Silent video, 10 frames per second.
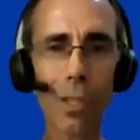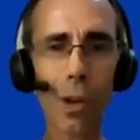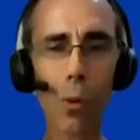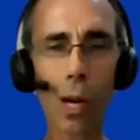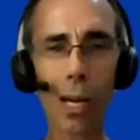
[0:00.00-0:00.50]

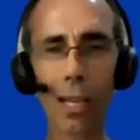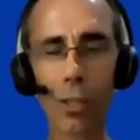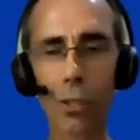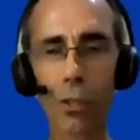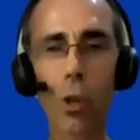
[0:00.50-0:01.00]
So
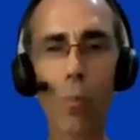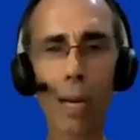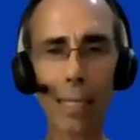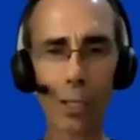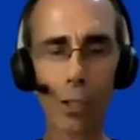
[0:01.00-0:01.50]

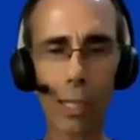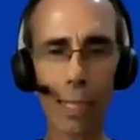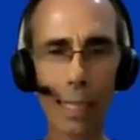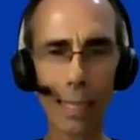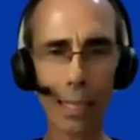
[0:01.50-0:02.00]
Staubach is
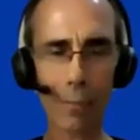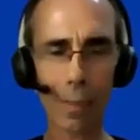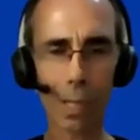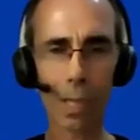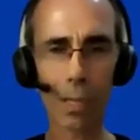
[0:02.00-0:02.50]
starting to get
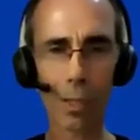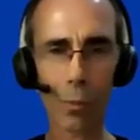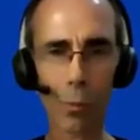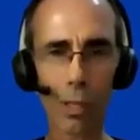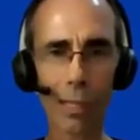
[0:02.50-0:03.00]
some
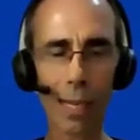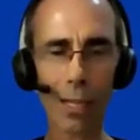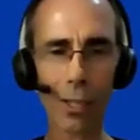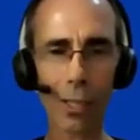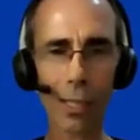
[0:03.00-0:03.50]
real
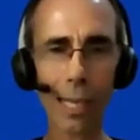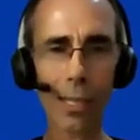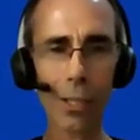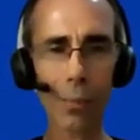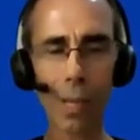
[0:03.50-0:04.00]
national
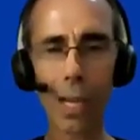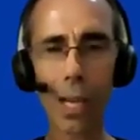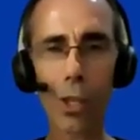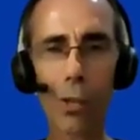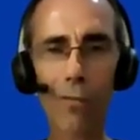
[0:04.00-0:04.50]
attention.
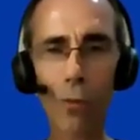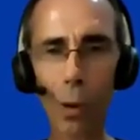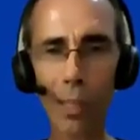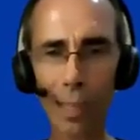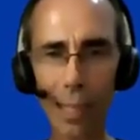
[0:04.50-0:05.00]
Their
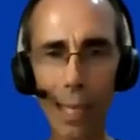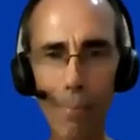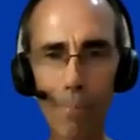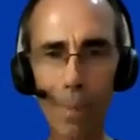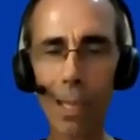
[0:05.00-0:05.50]
fourth
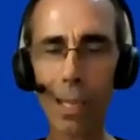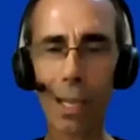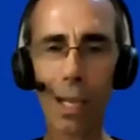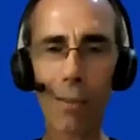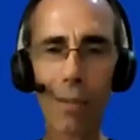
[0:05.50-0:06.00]
game,
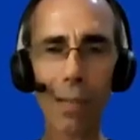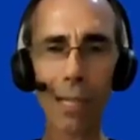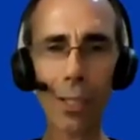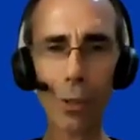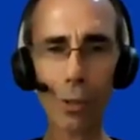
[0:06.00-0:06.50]

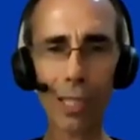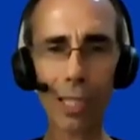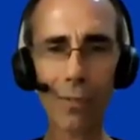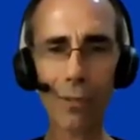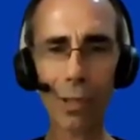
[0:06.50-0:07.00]
very
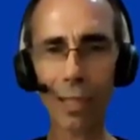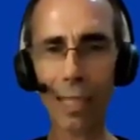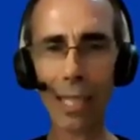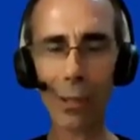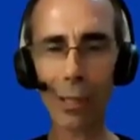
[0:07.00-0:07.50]
interesting for
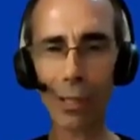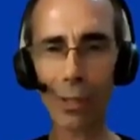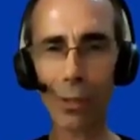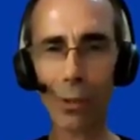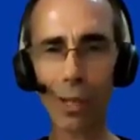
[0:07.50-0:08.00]
later in
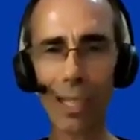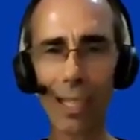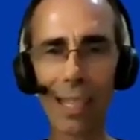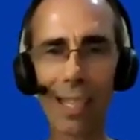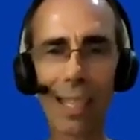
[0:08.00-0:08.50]
our
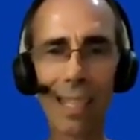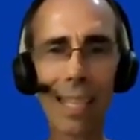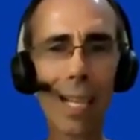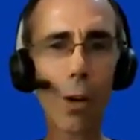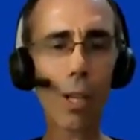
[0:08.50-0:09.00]
story,
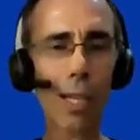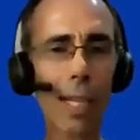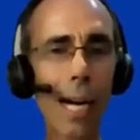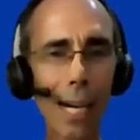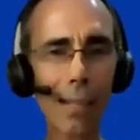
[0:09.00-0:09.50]
they go to
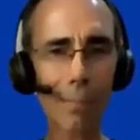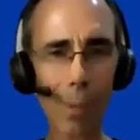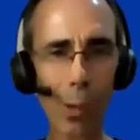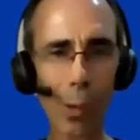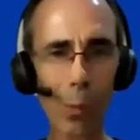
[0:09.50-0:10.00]
the
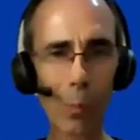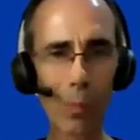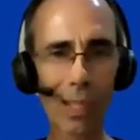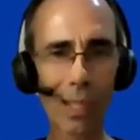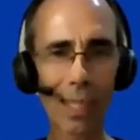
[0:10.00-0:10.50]
Cotton Bowl
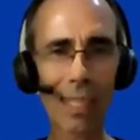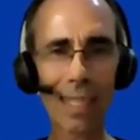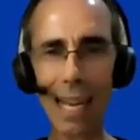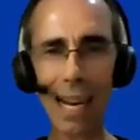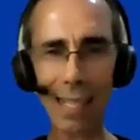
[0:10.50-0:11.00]

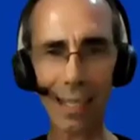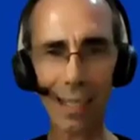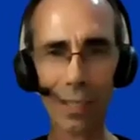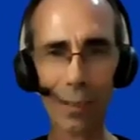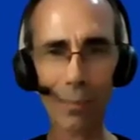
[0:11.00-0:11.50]
in
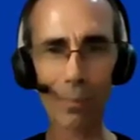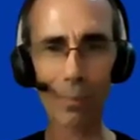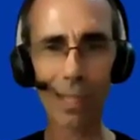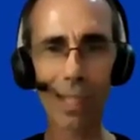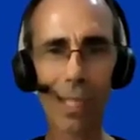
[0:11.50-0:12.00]
Dallas
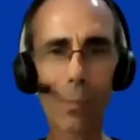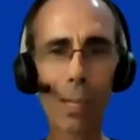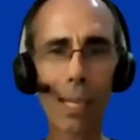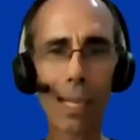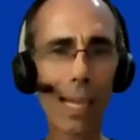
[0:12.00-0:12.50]
to
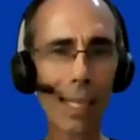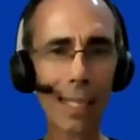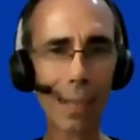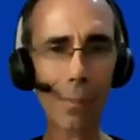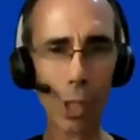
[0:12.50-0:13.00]
play
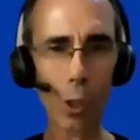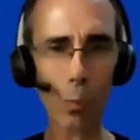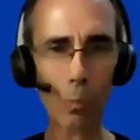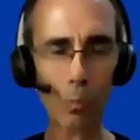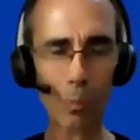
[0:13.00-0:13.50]

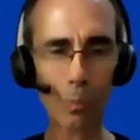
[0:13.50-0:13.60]
SMU.